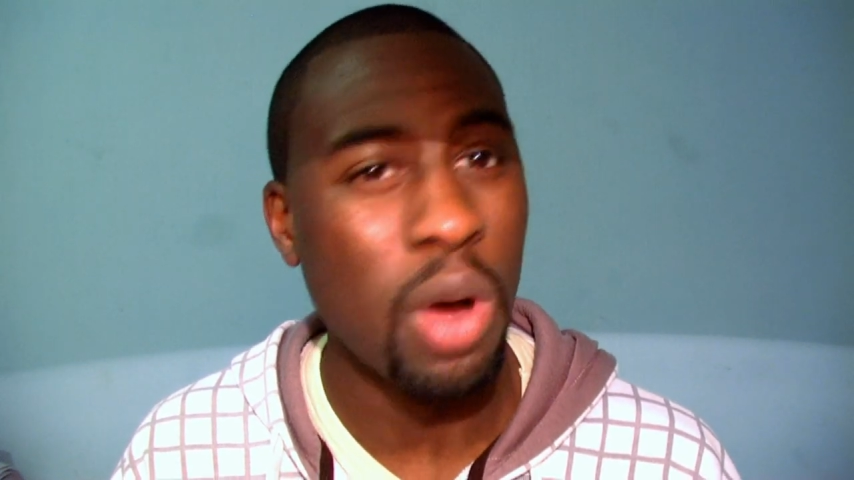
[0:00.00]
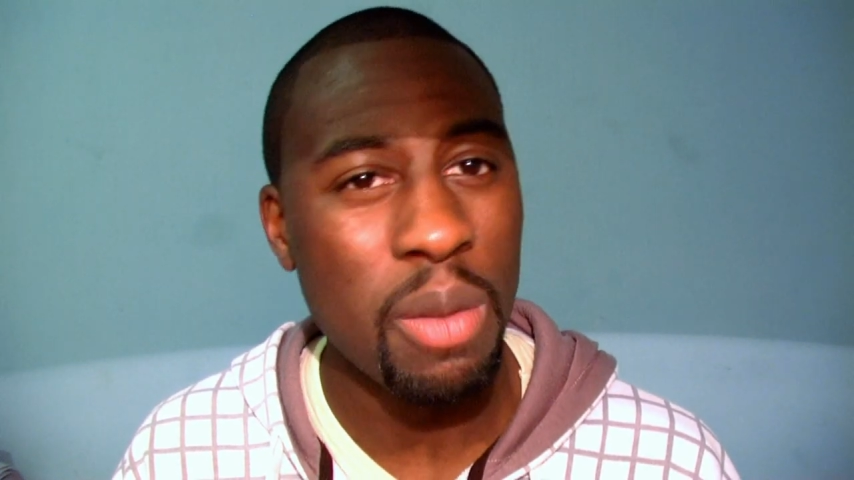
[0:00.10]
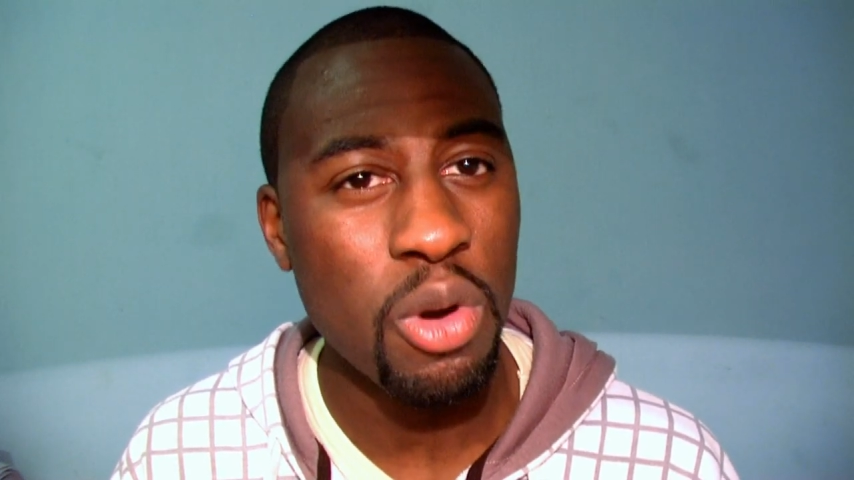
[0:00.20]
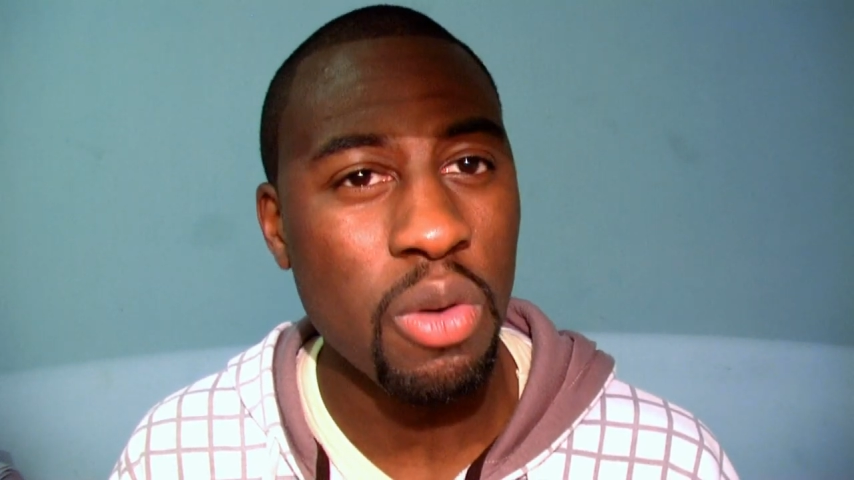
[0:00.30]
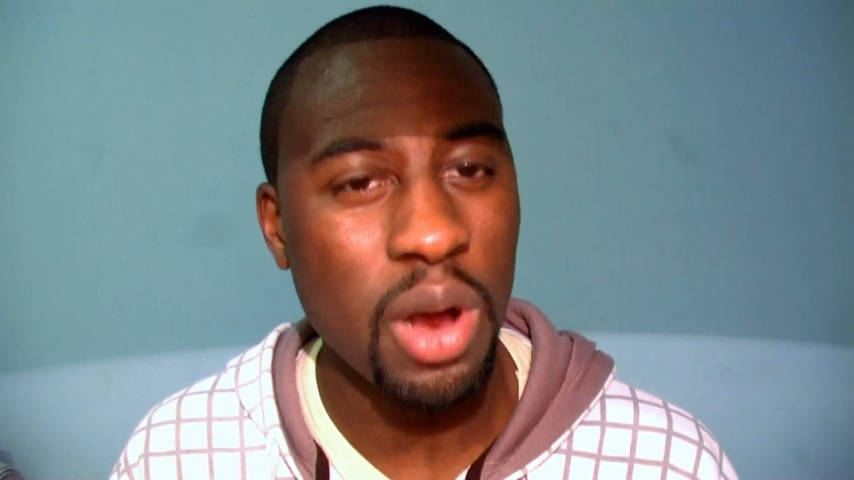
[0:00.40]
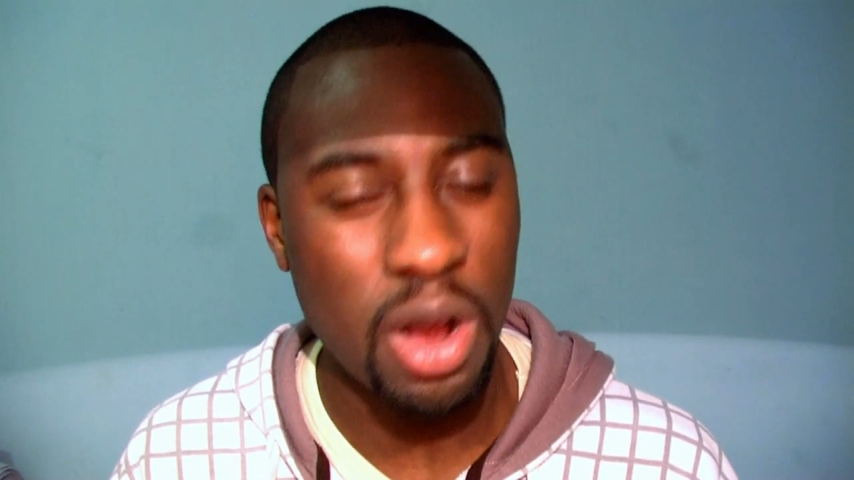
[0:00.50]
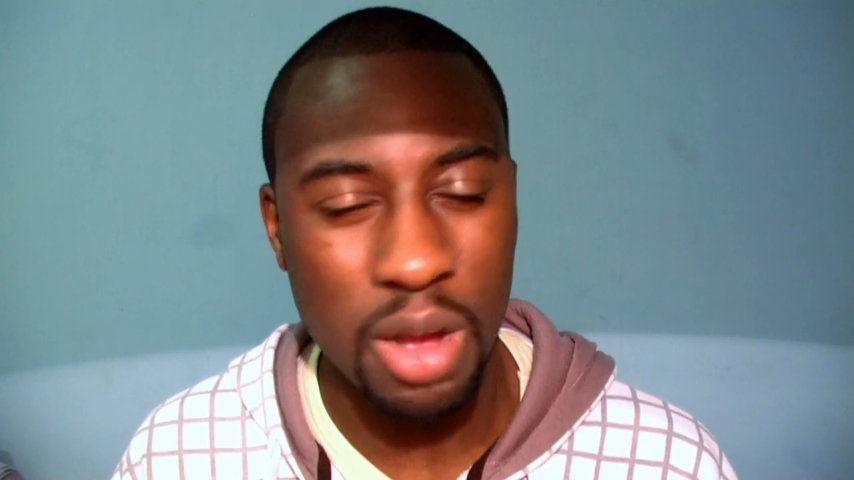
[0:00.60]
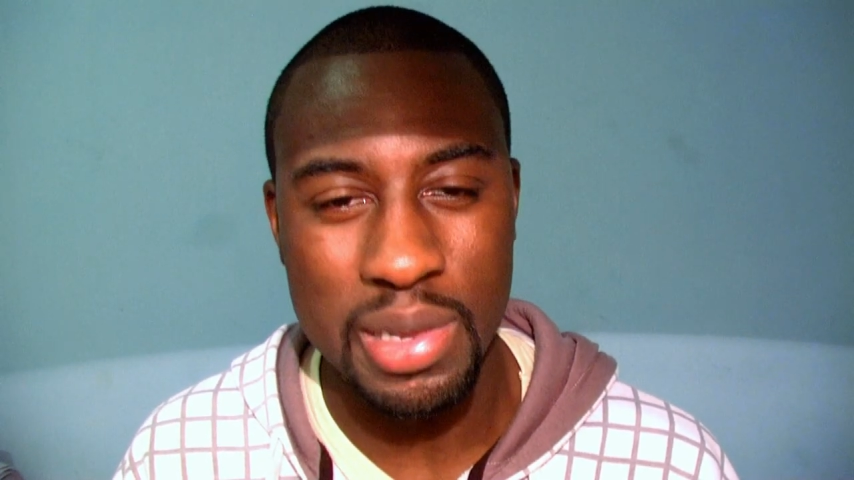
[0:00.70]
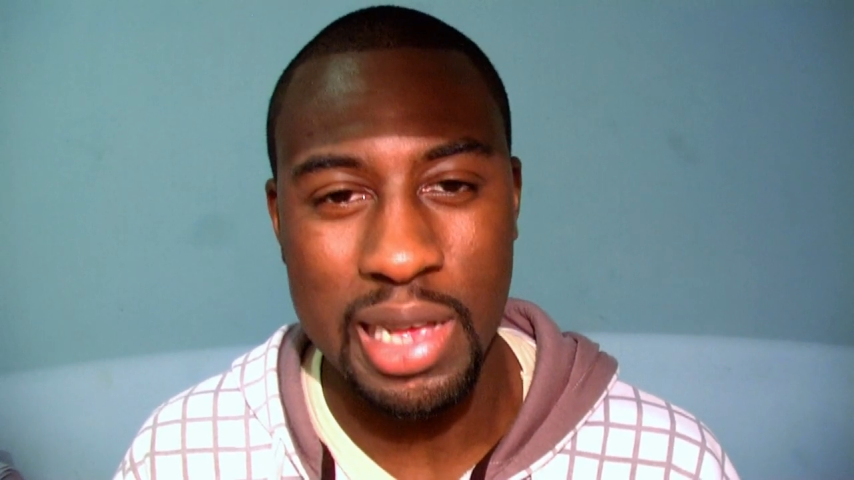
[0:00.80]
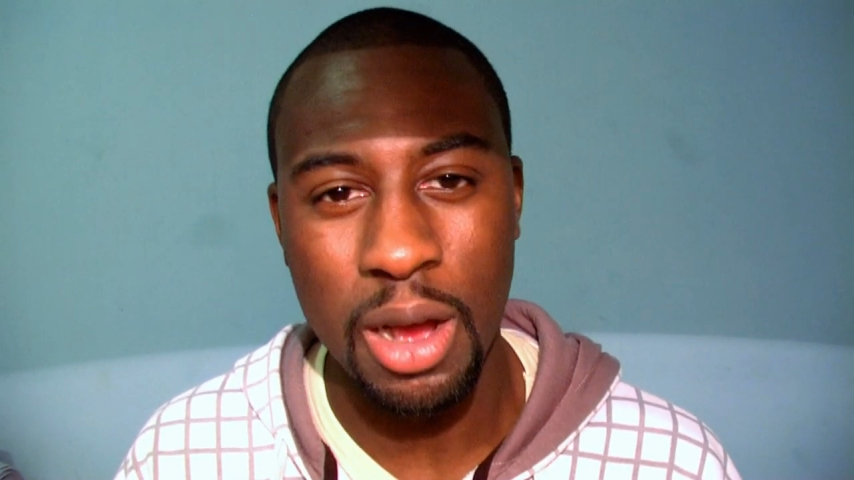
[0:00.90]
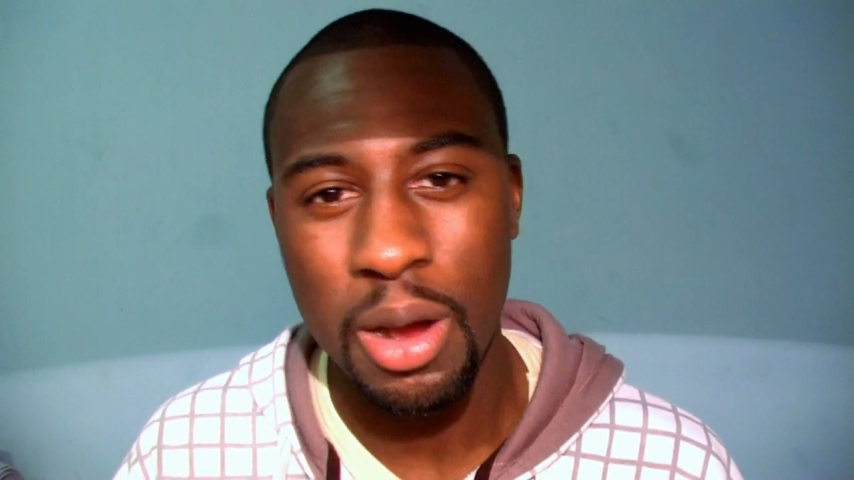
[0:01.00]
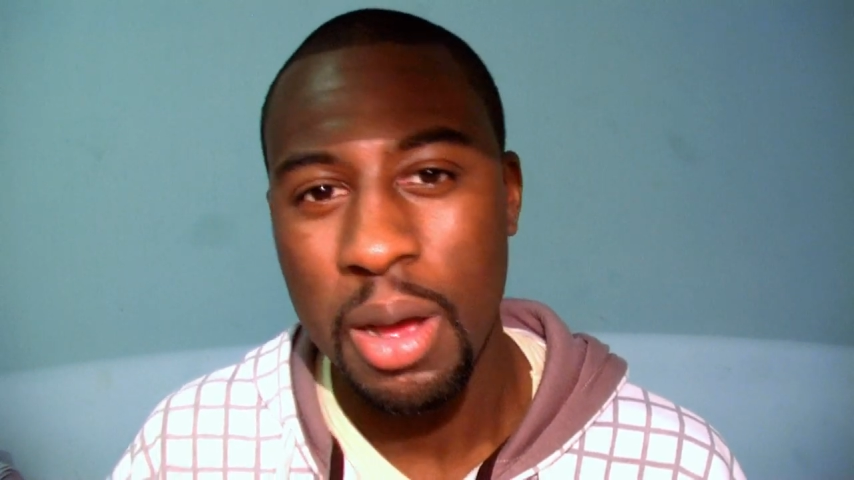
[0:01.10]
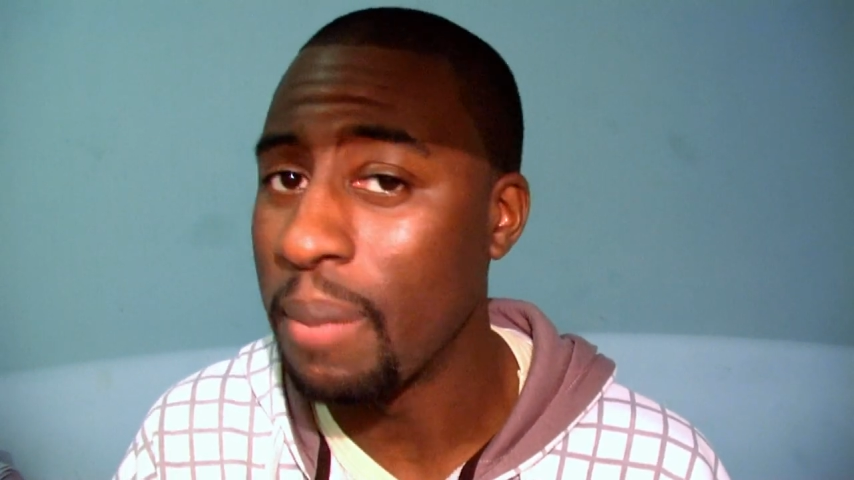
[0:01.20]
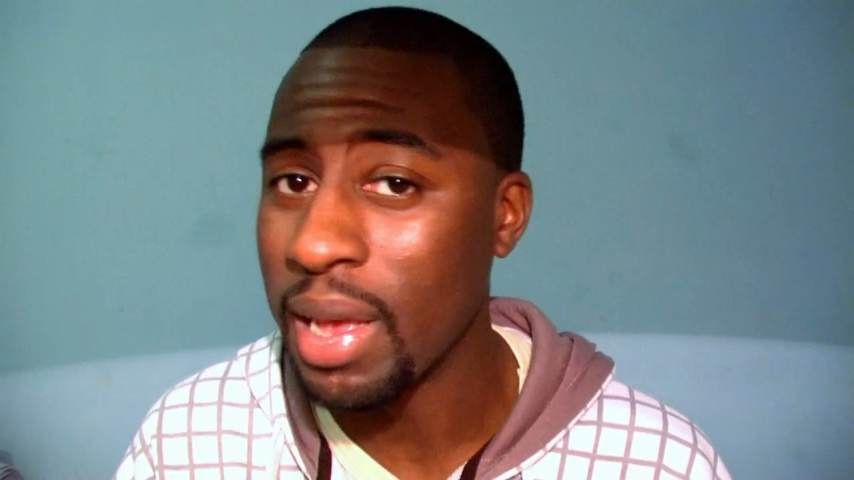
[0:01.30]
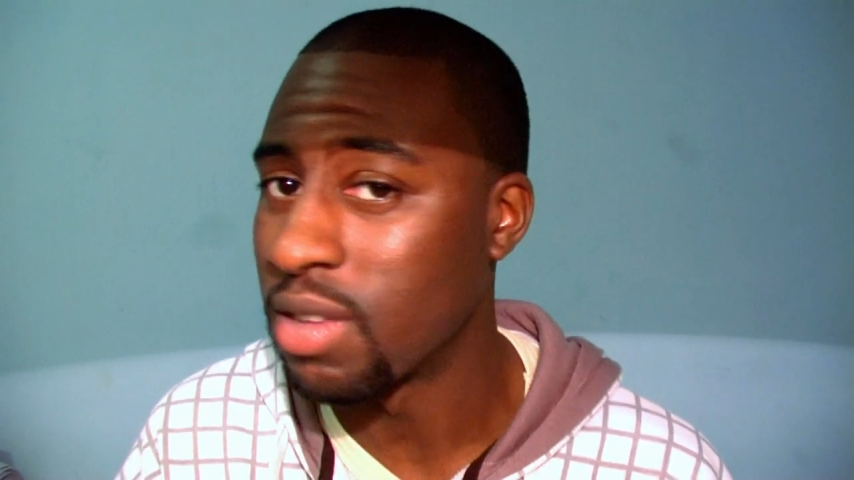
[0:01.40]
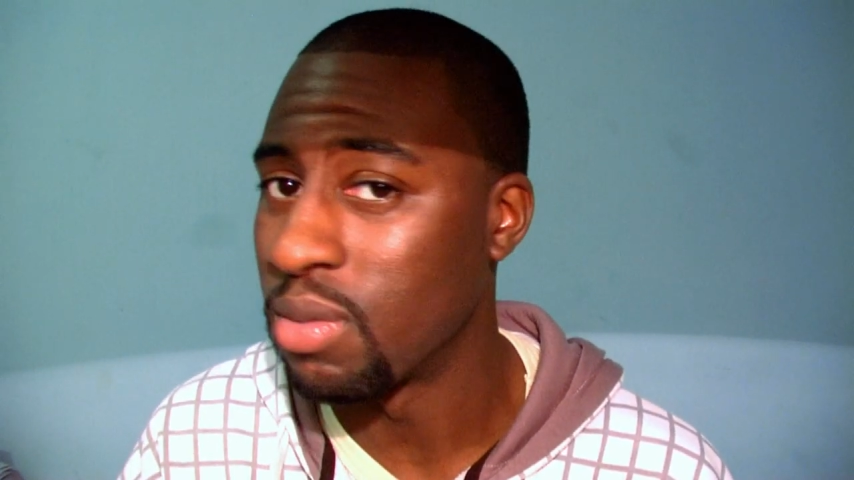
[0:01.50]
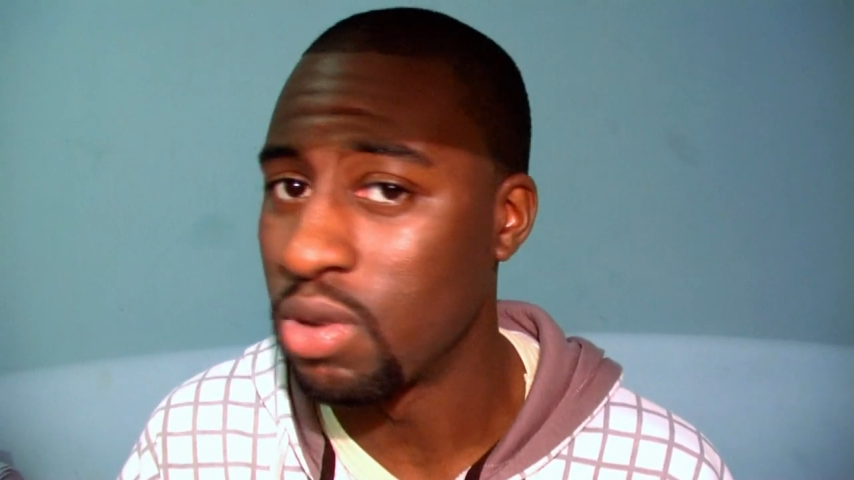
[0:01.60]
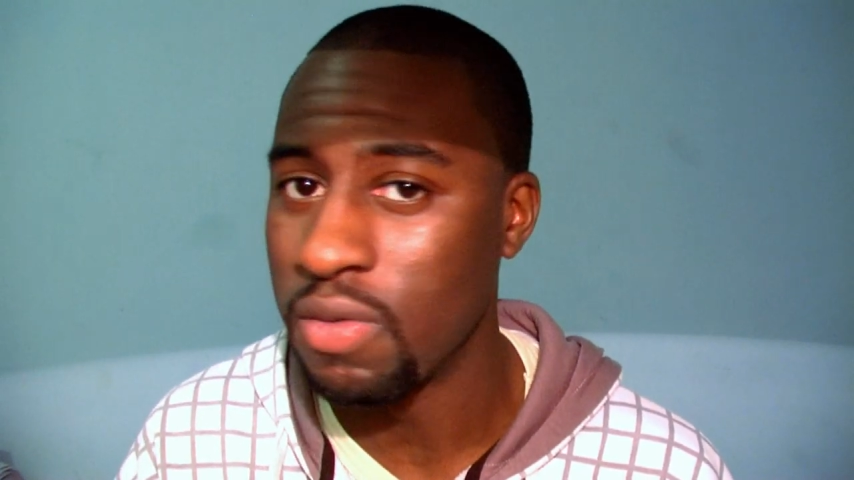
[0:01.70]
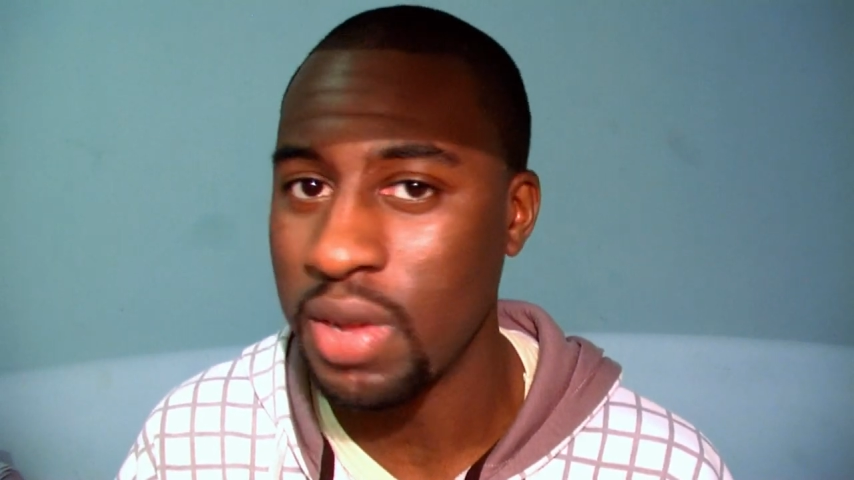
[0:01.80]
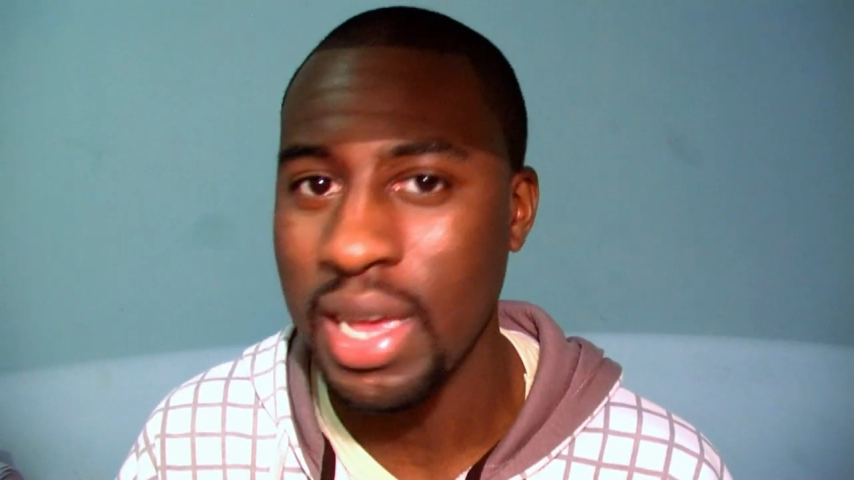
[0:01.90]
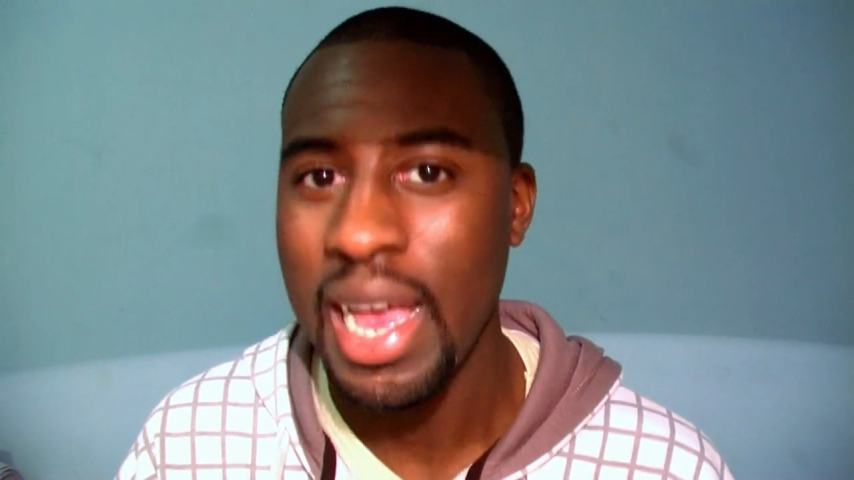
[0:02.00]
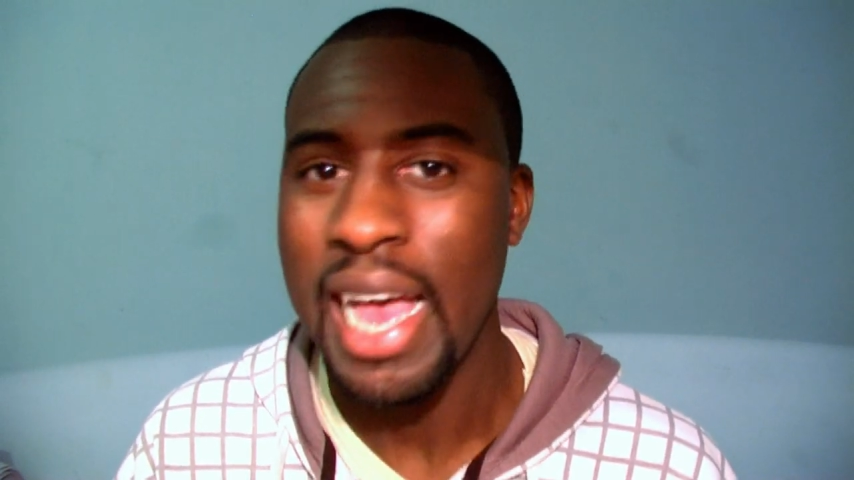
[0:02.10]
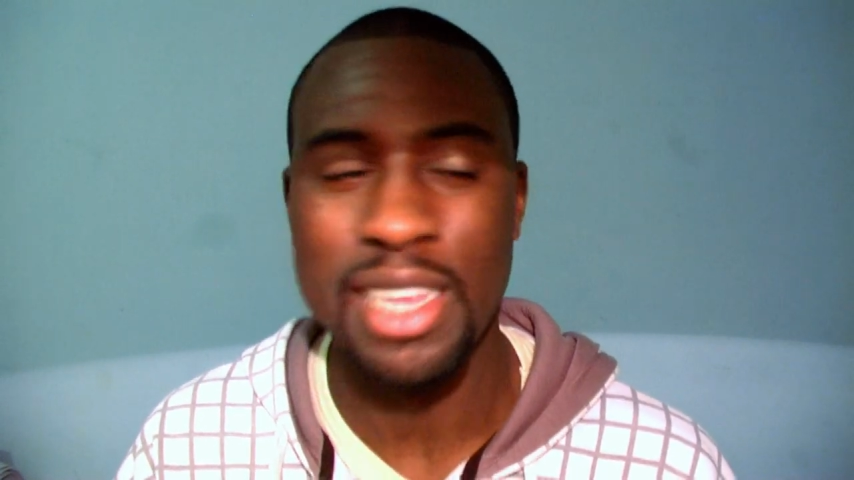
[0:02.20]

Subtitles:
One moron comes out and makes a movie,